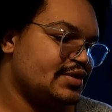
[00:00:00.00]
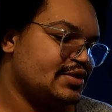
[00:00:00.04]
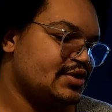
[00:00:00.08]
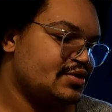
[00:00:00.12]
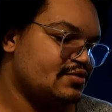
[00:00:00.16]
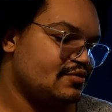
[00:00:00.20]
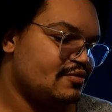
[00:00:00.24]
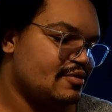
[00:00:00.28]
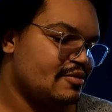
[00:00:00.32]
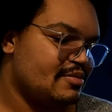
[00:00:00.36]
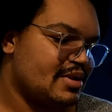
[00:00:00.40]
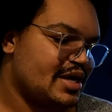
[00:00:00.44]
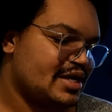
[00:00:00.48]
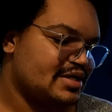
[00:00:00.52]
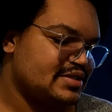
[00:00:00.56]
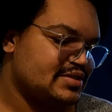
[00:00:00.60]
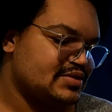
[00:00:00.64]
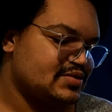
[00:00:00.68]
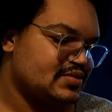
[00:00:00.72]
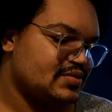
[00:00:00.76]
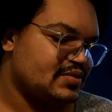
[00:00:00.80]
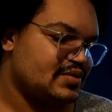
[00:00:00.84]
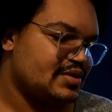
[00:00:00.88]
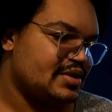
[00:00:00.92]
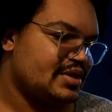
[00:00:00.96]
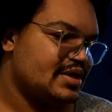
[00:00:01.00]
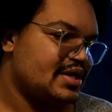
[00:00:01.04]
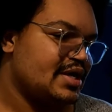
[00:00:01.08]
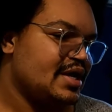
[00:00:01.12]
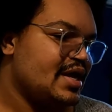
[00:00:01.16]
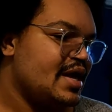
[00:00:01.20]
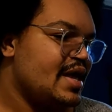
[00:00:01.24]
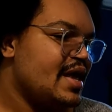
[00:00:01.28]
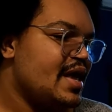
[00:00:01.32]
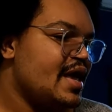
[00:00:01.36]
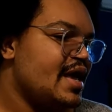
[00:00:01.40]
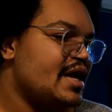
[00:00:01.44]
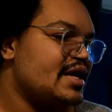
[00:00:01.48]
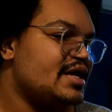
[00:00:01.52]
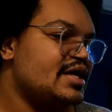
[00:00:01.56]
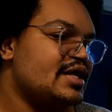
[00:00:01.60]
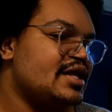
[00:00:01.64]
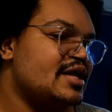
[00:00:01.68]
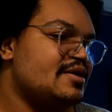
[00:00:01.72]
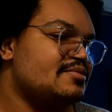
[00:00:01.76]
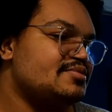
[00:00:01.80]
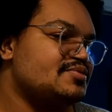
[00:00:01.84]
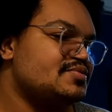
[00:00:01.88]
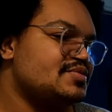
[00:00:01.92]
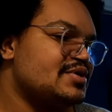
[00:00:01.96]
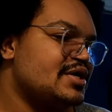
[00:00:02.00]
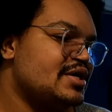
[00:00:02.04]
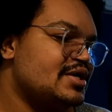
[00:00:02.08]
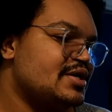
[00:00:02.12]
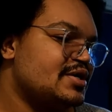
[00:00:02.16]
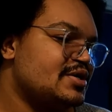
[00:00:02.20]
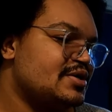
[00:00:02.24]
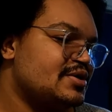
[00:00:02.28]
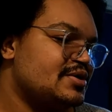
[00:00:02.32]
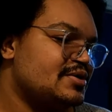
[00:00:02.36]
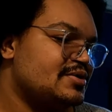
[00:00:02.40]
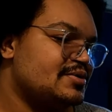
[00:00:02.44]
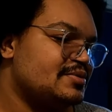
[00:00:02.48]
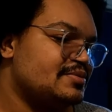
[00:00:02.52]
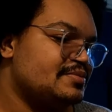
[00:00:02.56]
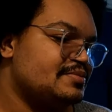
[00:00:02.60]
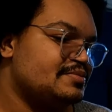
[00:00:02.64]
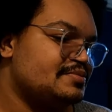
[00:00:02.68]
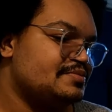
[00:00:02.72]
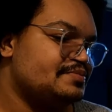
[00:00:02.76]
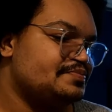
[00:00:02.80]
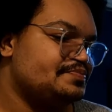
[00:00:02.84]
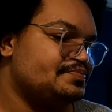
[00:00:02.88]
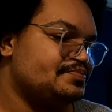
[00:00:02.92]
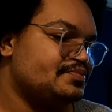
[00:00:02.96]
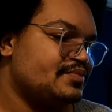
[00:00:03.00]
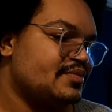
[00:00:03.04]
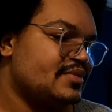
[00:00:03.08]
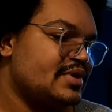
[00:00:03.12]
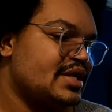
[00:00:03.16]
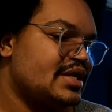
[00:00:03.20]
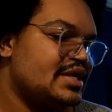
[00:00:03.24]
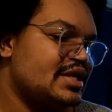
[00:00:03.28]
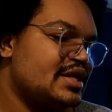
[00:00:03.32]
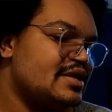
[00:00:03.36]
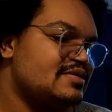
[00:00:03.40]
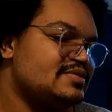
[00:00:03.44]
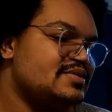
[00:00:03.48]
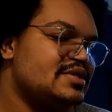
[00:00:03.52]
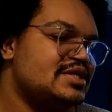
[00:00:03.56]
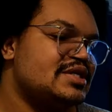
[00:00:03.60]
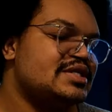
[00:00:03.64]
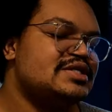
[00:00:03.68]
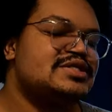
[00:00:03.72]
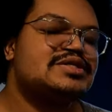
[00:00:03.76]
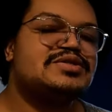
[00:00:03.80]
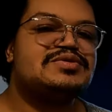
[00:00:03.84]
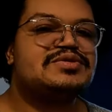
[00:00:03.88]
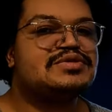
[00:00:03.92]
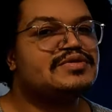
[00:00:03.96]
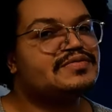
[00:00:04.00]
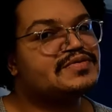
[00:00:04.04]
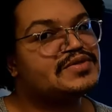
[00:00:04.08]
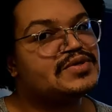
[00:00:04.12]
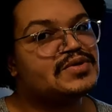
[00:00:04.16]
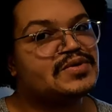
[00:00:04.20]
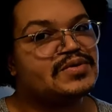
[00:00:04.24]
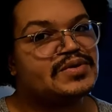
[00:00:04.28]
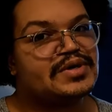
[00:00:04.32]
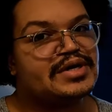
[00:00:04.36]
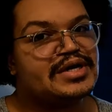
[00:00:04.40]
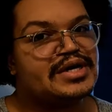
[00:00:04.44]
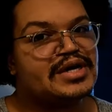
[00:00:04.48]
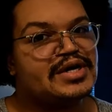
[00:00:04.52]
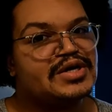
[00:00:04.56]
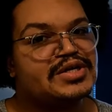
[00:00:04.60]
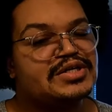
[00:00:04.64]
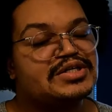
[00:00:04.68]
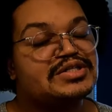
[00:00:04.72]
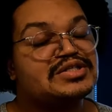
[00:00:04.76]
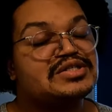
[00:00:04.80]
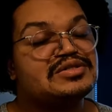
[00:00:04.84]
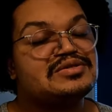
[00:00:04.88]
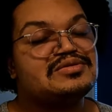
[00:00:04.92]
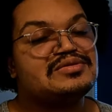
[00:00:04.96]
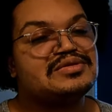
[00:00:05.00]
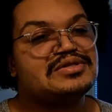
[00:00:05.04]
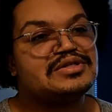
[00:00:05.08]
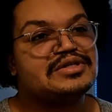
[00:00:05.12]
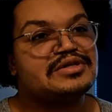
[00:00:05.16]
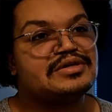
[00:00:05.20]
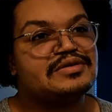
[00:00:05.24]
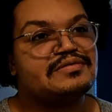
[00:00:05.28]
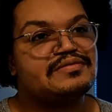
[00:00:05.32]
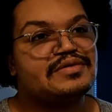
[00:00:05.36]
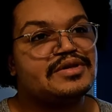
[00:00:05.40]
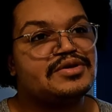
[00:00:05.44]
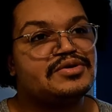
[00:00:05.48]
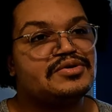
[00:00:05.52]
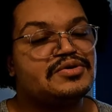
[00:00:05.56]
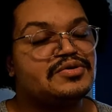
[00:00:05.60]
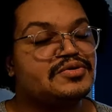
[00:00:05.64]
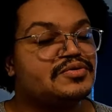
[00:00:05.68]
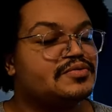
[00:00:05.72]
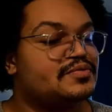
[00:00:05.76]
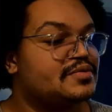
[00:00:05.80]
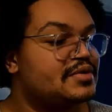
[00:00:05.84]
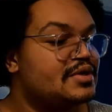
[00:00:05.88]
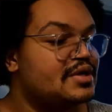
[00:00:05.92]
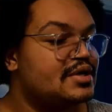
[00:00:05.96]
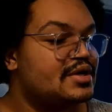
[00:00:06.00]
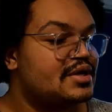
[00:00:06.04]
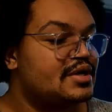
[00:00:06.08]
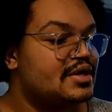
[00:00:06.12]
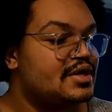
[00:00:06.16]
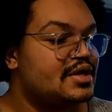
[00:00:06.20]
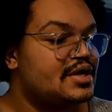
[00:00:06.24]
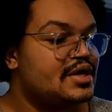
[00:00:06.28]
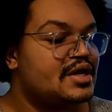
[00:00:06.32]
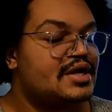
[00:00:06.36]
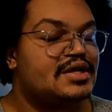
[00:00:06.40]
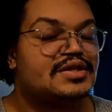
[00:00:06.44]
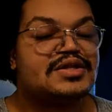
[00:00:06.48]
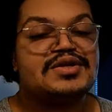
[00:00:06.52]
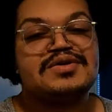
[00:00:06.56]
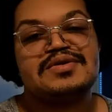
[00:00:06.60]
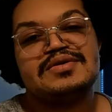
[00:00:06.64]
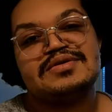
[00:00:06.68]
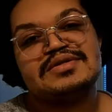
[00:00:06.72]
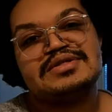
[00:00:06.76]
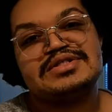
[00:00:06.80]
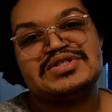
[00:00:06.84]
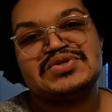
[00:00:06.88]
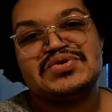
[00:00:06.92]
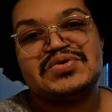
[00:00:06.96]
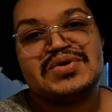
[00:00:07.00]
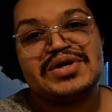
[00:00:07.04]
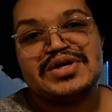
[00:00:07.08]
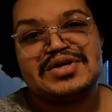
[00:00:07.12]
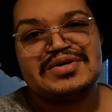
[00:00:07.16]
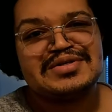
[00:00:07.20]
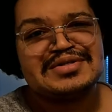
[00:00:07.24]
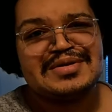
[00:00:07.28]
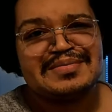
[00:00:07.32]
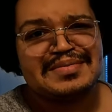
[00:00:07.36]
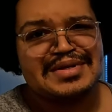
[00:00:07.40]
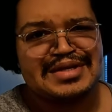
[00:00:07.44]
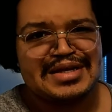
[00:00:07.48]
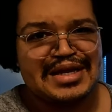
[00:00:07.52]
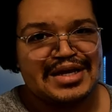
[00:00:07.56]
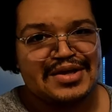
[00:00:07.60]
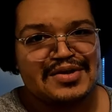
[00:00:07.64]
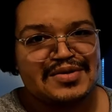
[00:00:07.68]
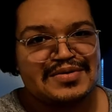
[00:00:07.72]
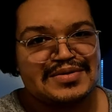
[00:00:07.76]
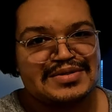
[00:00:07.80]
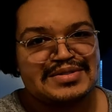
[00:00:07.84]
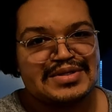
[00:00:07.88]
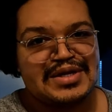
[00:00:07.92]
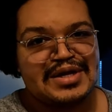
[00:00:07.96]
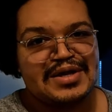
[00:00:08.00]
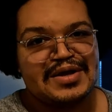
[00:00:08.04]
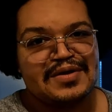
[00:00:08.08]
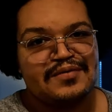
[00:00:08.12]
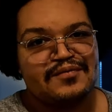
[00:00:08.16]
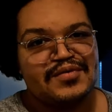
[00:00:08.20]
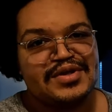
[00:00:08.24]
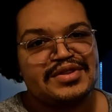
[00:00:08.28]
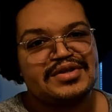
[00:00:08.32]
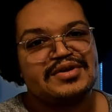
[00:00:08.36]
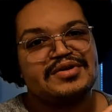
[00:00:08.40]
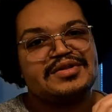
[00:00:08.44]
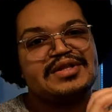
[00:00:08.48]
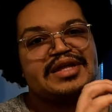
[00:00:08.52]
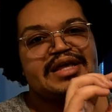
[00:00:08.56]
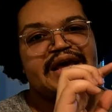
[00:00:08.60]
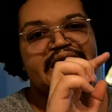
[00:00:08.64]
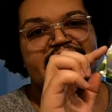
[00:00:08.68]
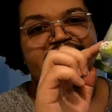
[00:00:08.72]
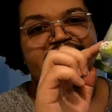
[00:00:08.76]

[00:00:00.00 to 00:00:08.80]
little Roblox toy, and it comes with an exclusive toy or exclusive little toy or something that goes with her in the